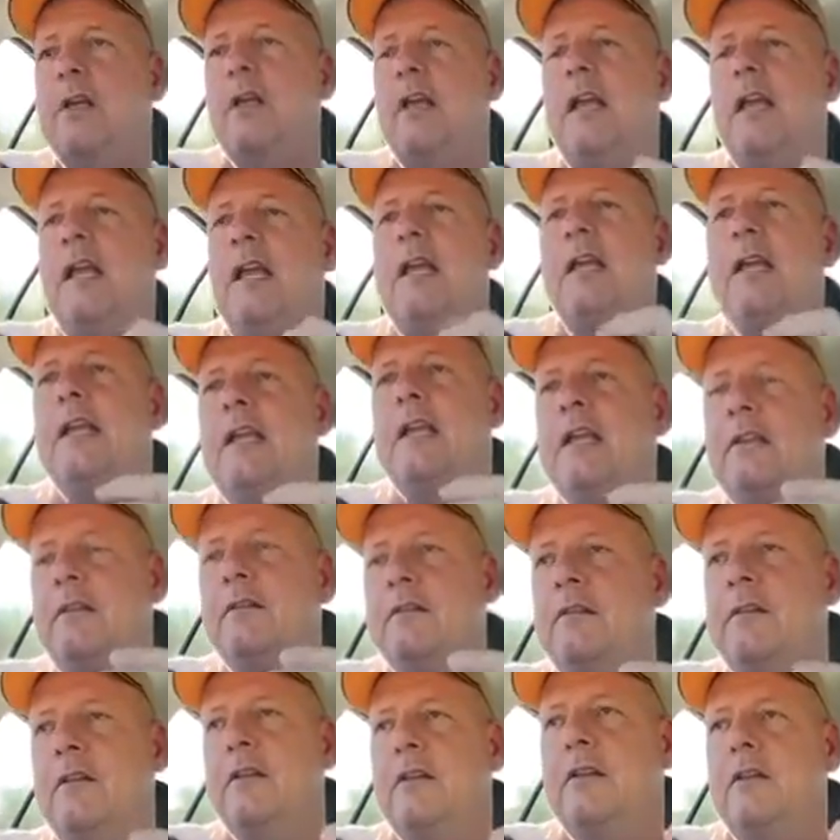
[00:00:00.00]

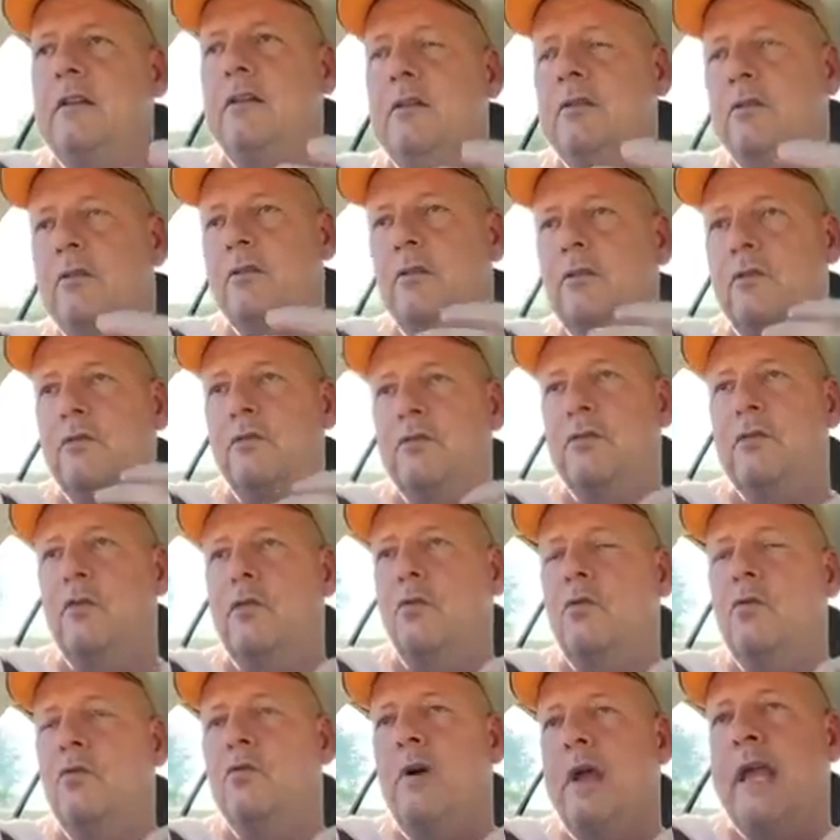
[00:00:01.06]
And
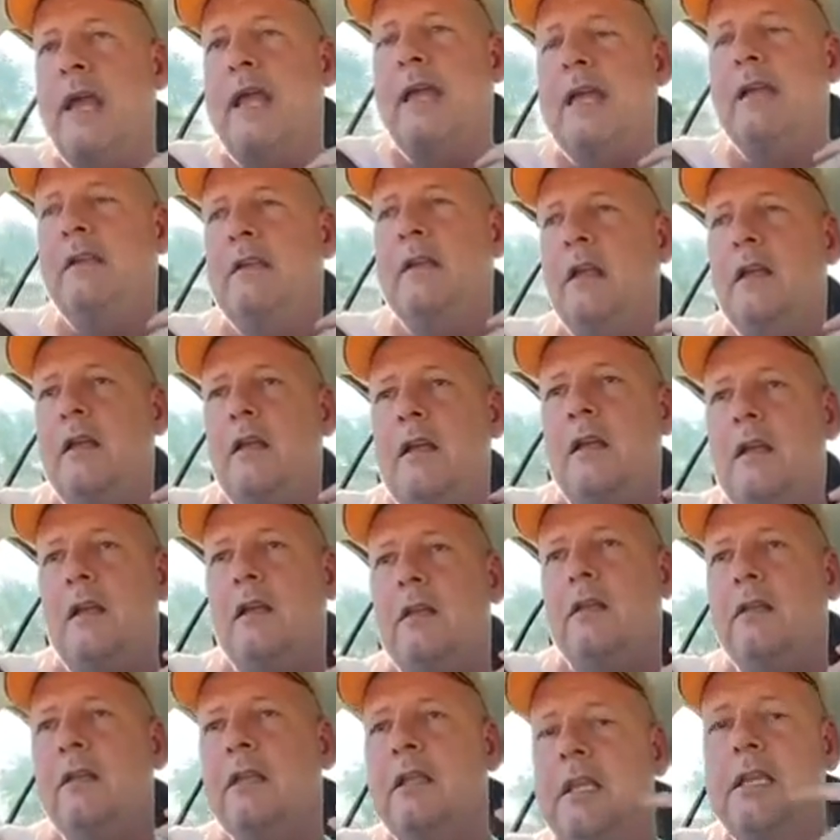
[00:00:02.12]
so when
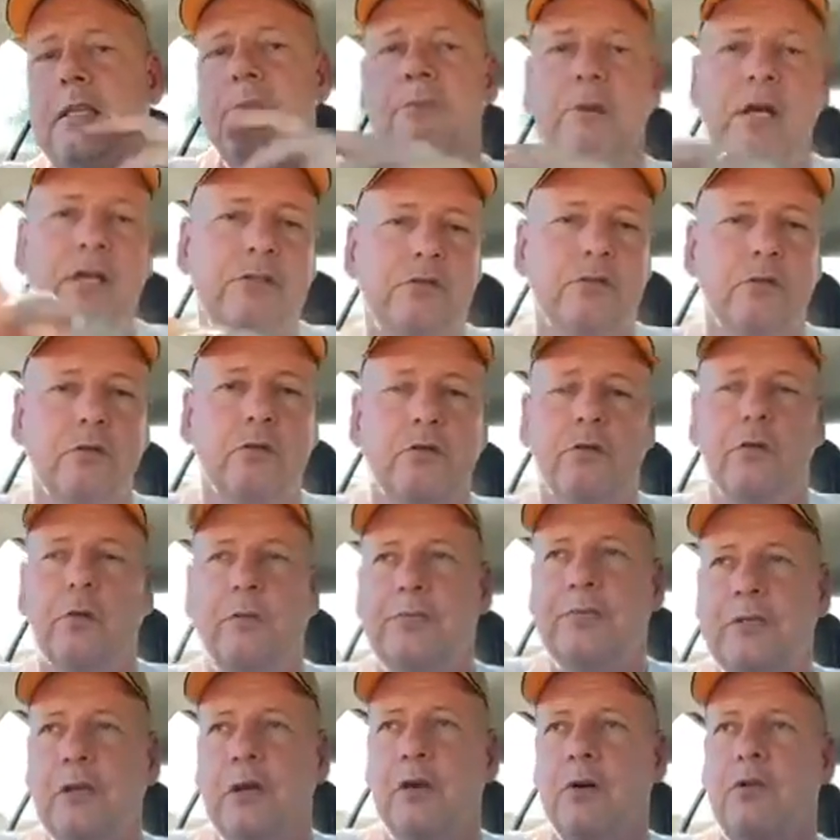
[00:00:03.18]
the muscle
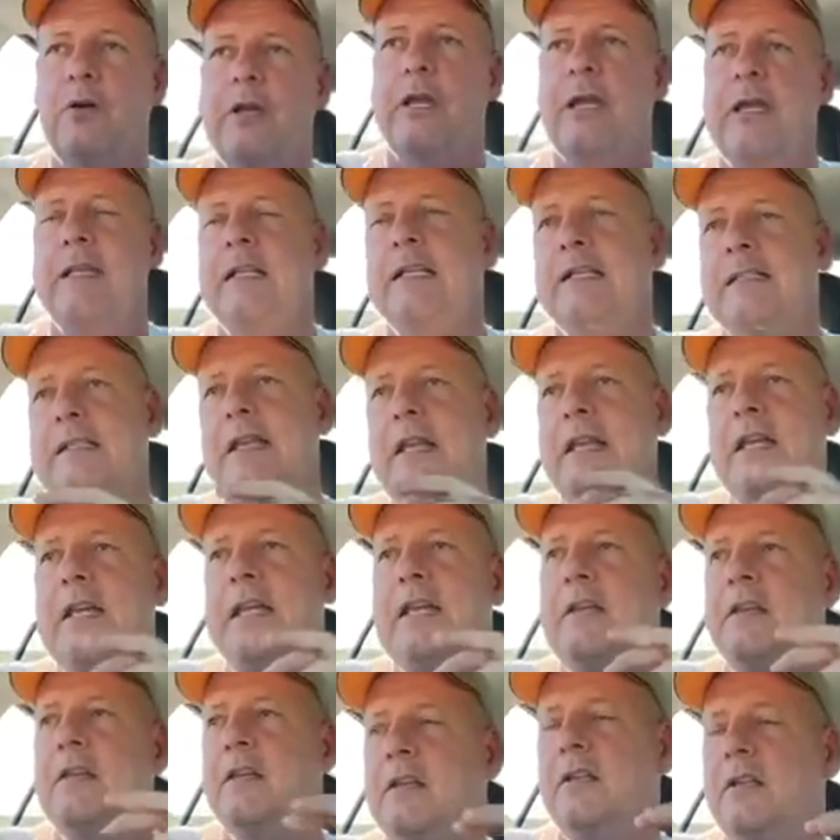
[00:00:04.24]
groups go in and
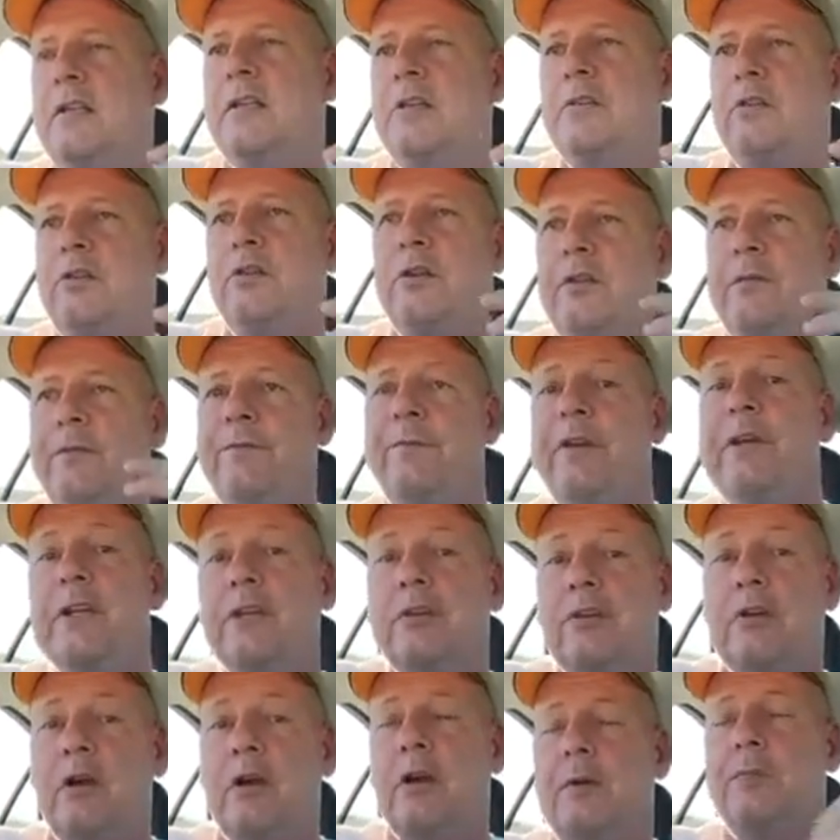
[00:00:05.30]
say, you know, your
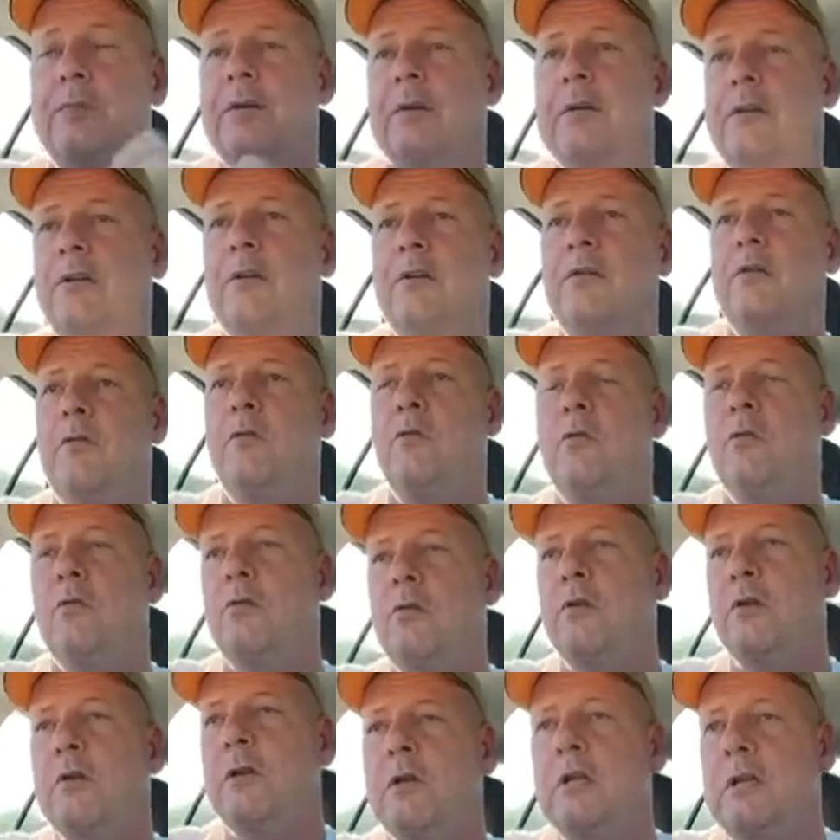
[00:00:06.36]
finished carpenter
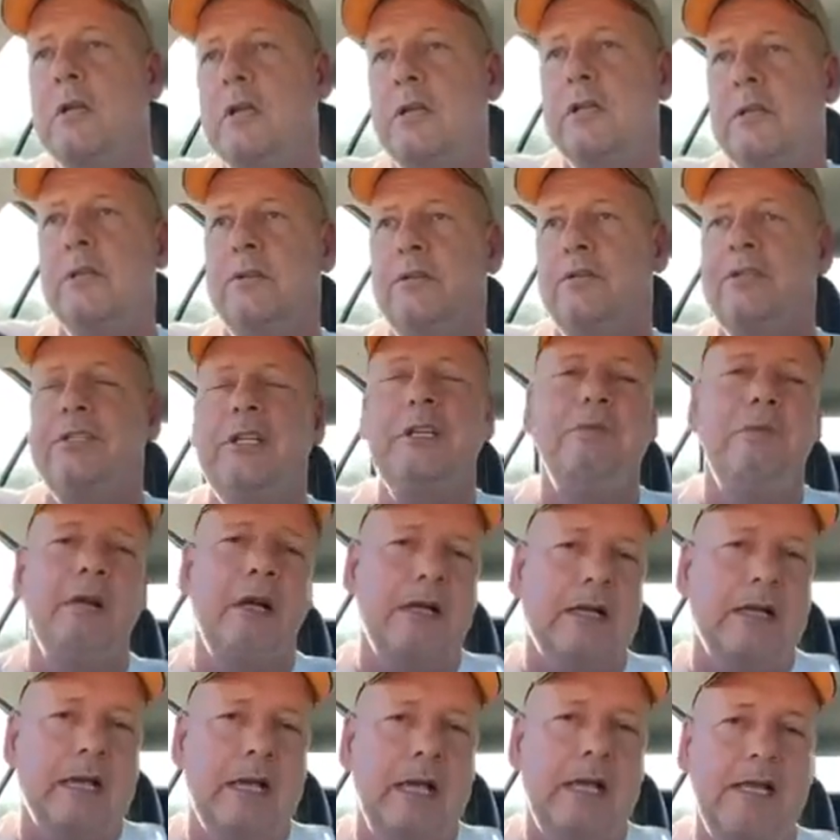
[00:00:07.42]
or your
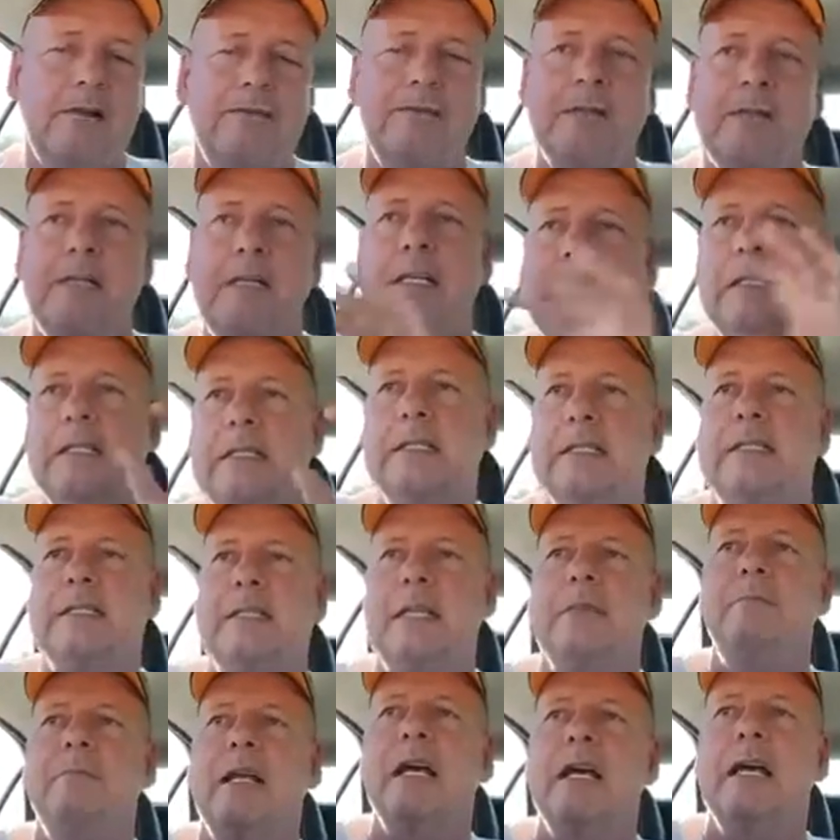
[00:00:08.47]
sheetrock guy even needs the
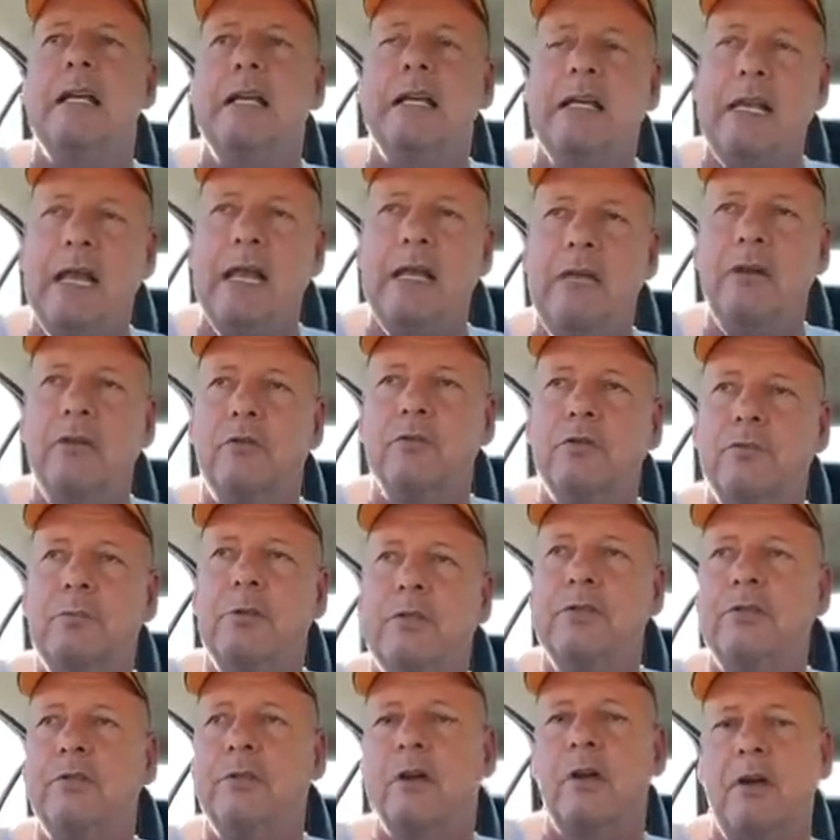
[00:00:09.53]
same kind of nails,
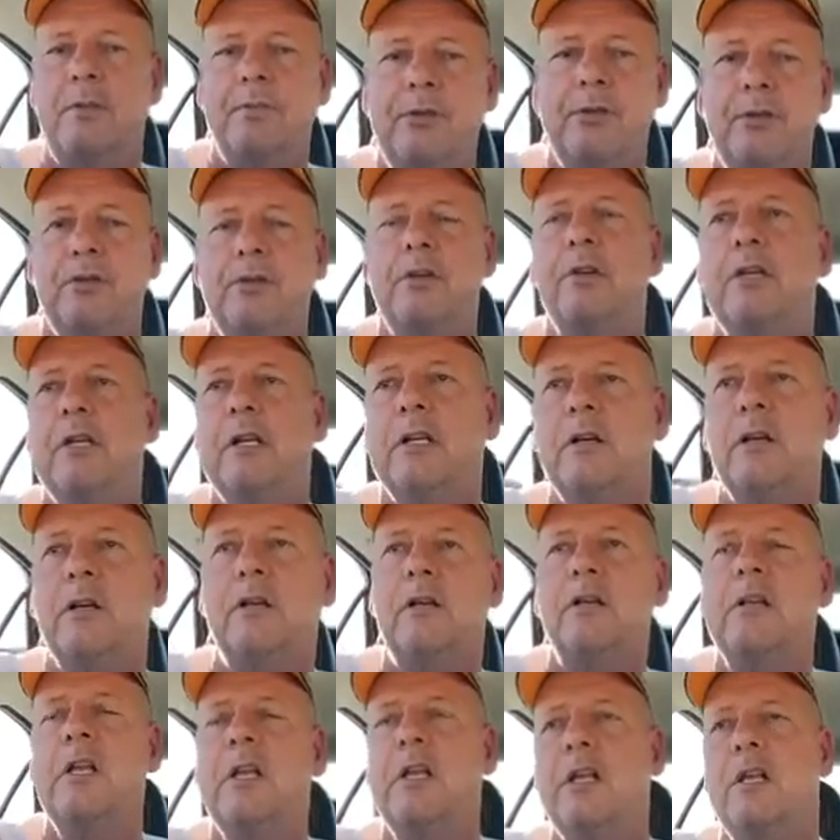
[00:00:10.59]
but your carpenter took it
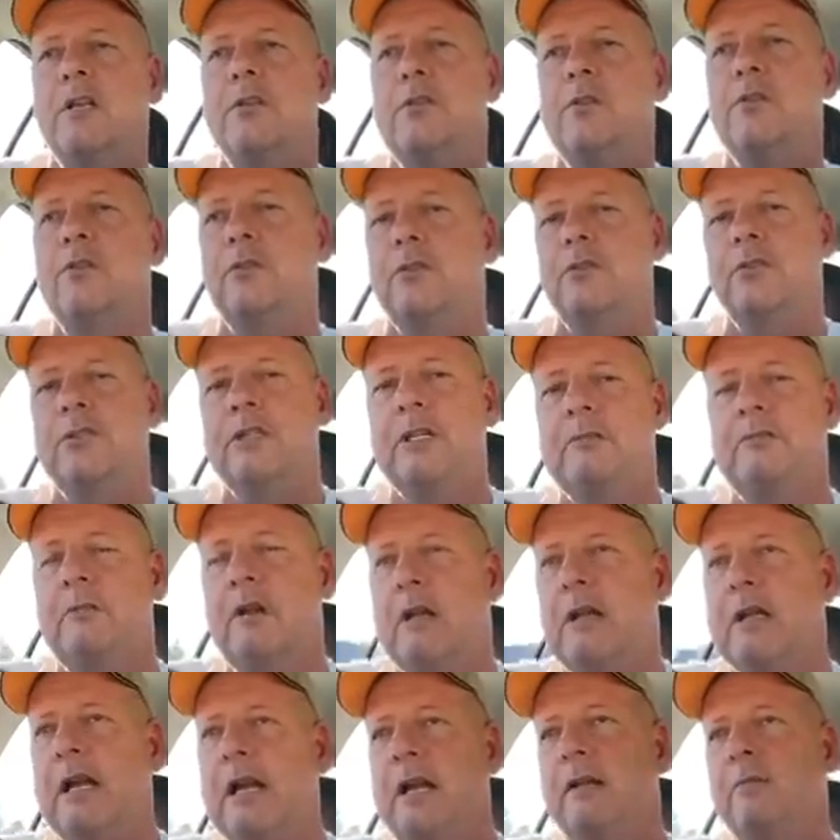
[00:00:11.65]
all. So your sheetrock guy